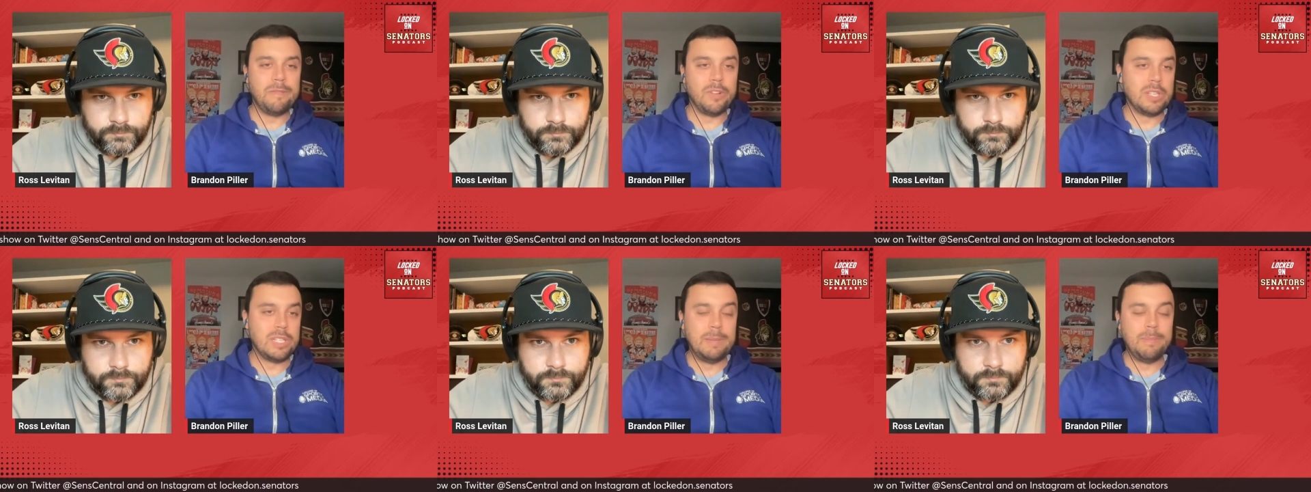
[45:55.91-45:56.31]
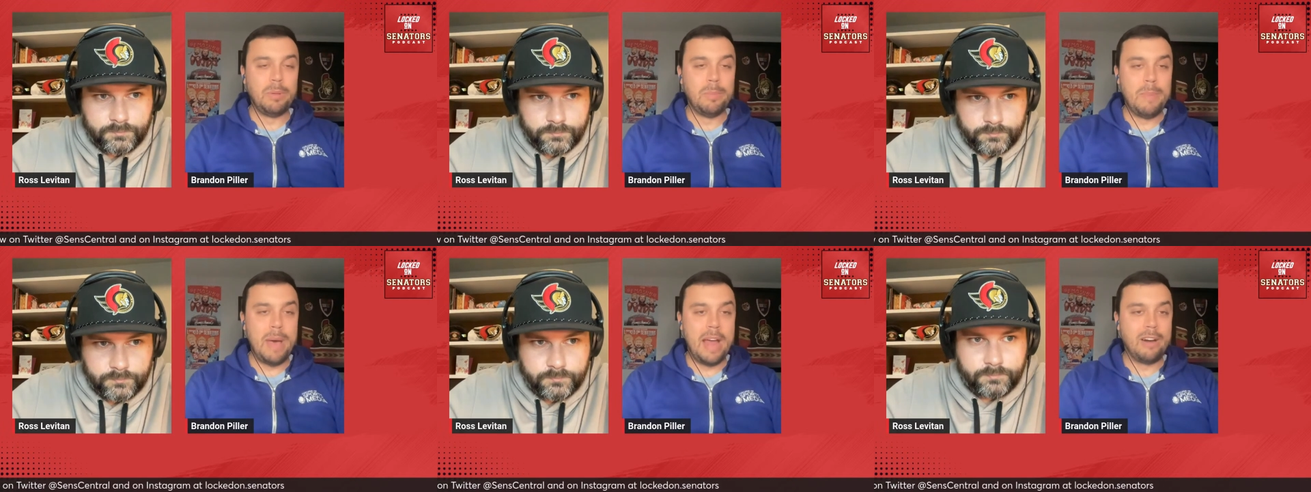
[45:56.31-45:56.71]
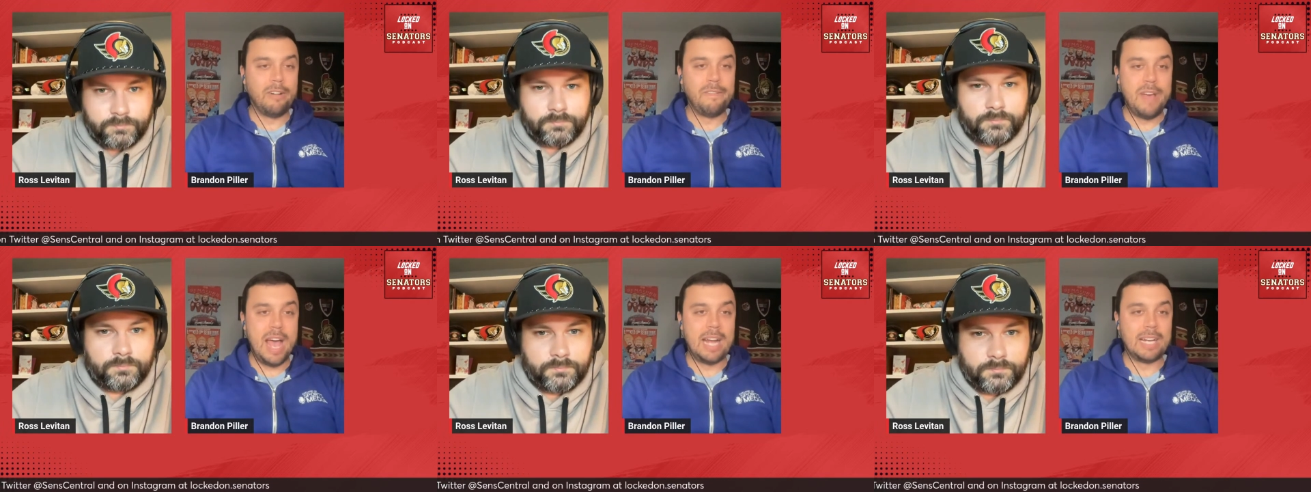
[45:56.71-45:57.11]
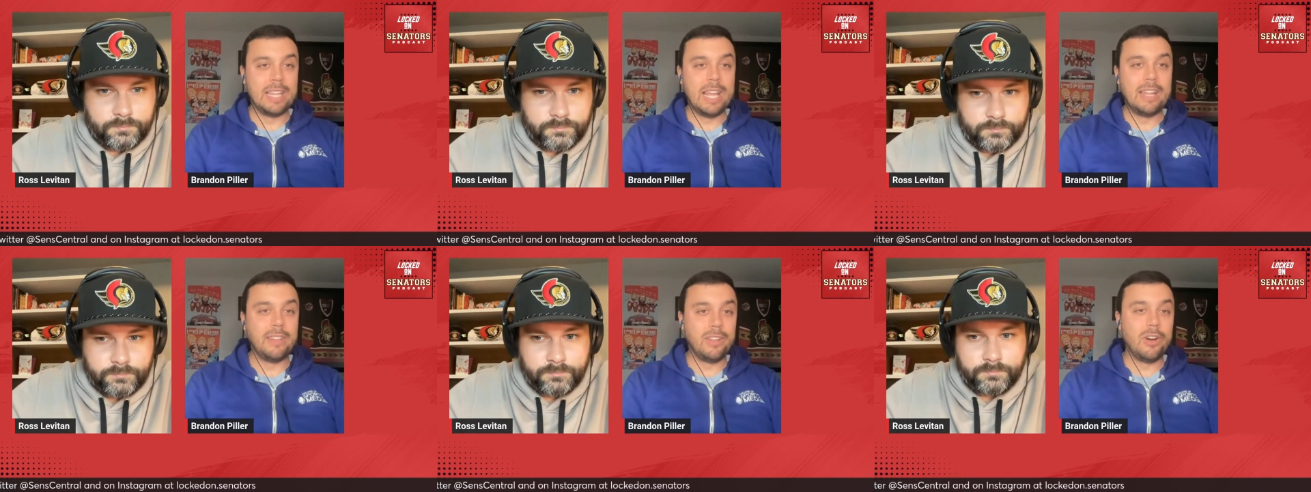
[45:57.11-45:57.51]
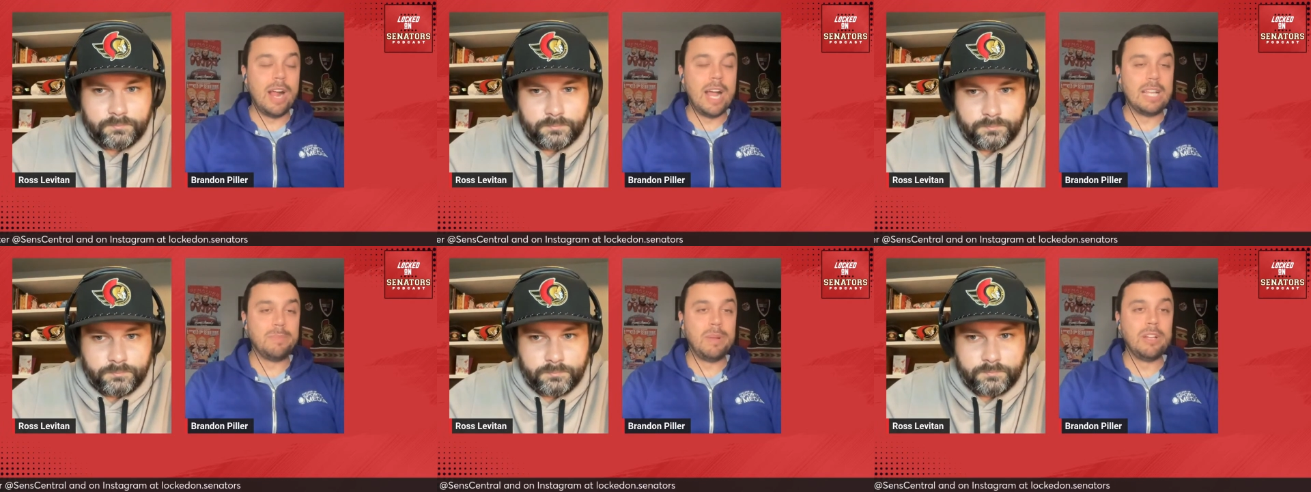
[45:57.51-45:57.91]
Speaker 1: for the simple matter of fact that there
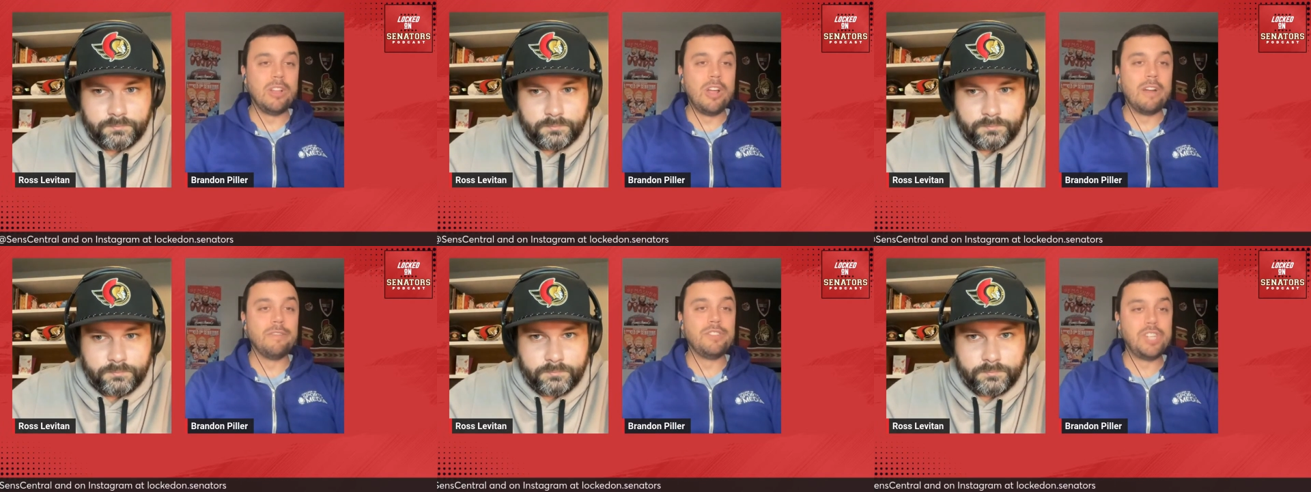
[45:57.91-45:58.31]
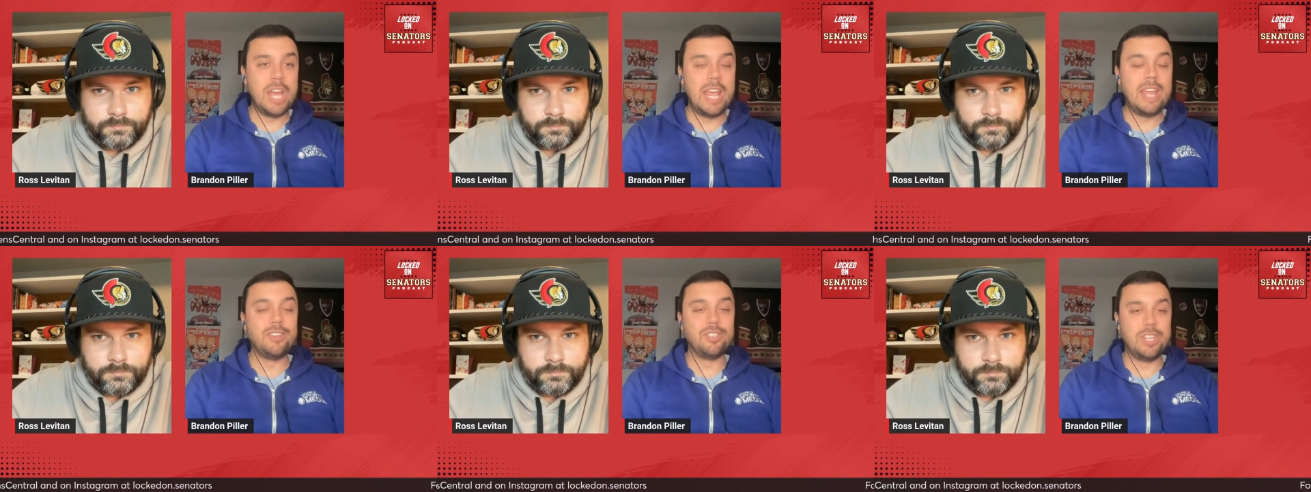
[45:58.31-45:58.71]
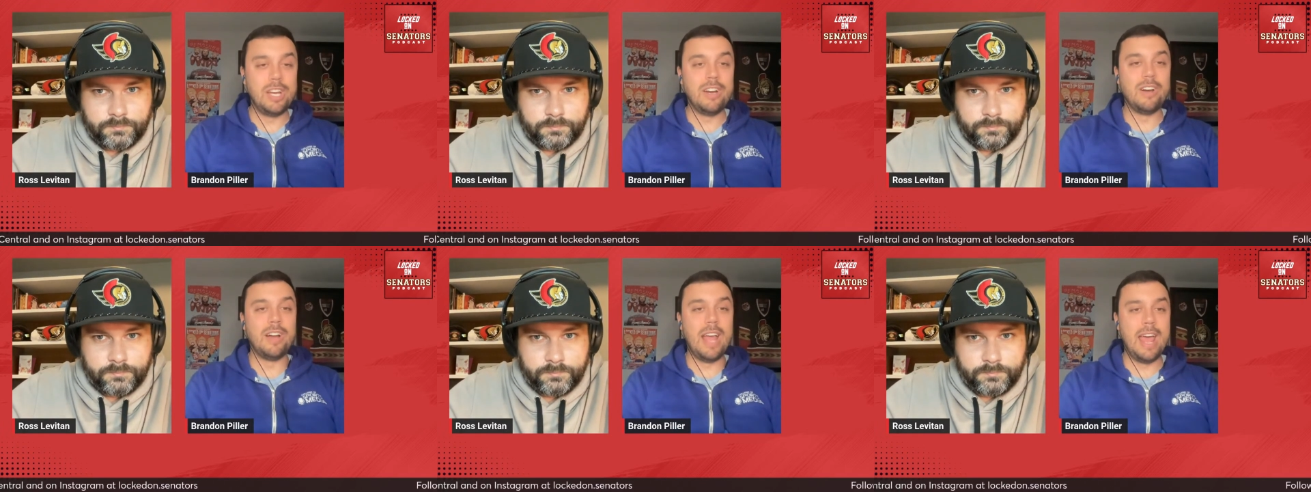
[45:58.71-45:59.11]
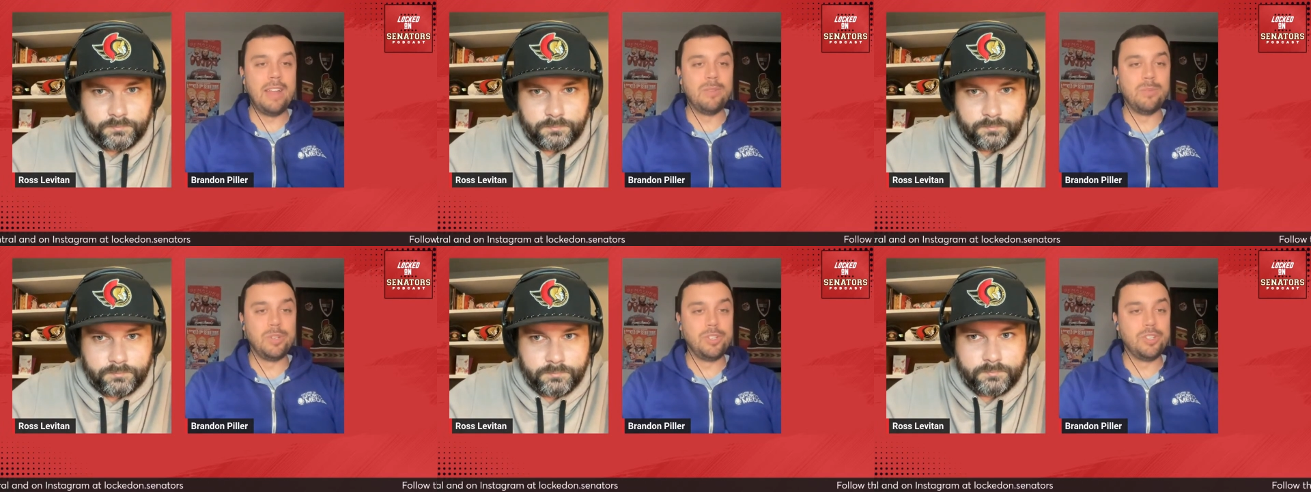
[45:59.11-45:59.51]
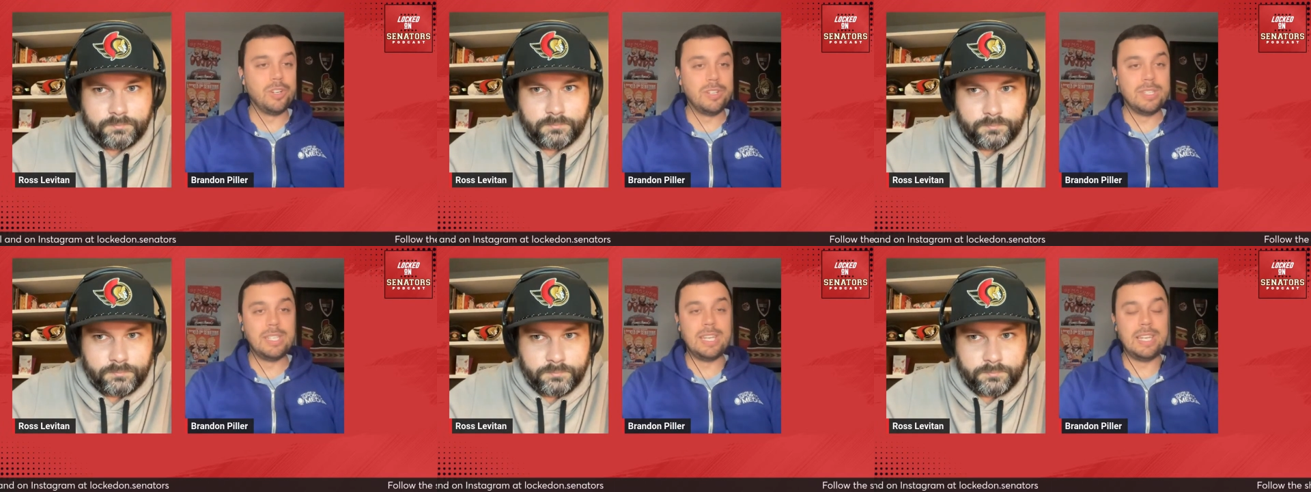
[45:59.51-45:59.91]
has been a lot of change here and we
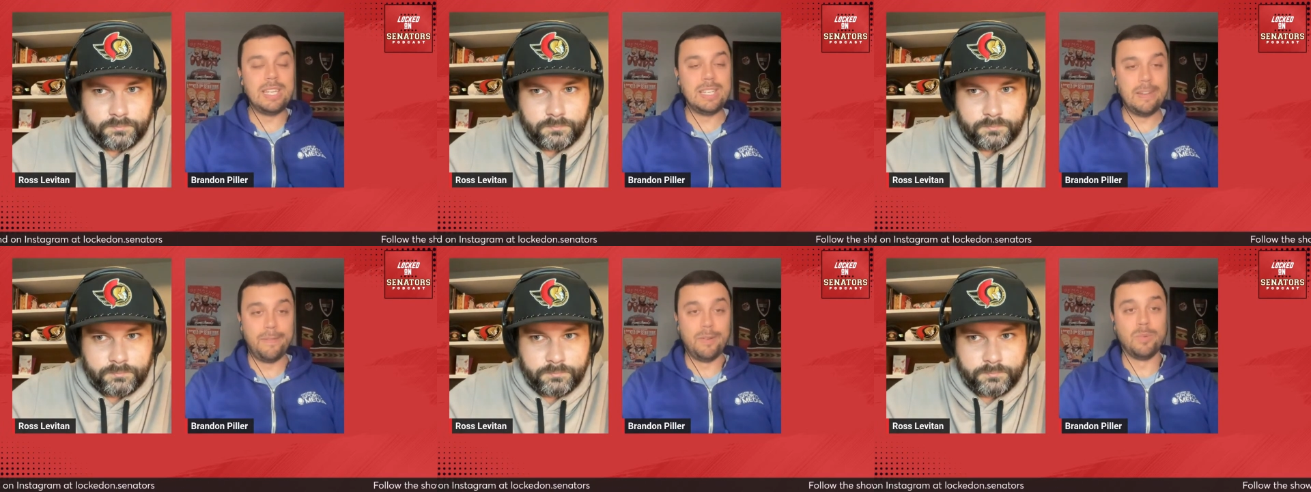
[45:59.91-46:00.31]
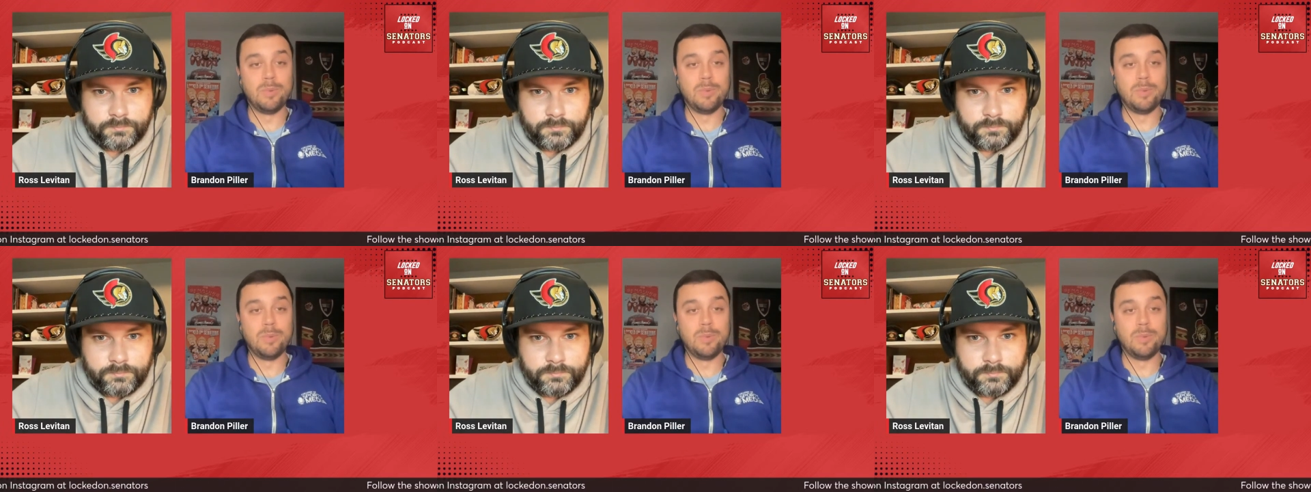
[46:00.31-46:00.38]
should see different